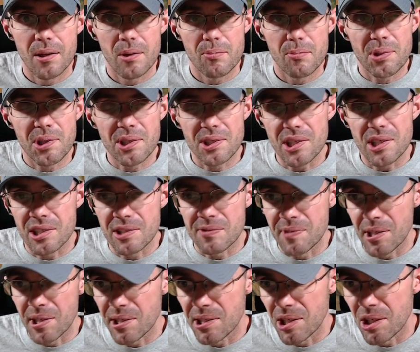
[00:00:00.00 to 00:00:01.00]
But it's
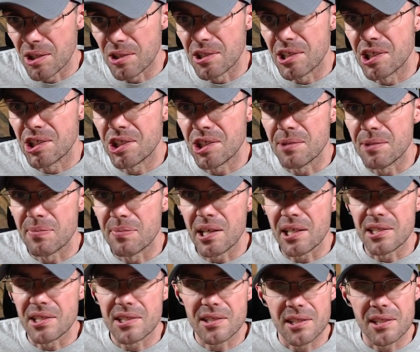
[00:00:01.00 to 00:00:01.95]
very RNG based,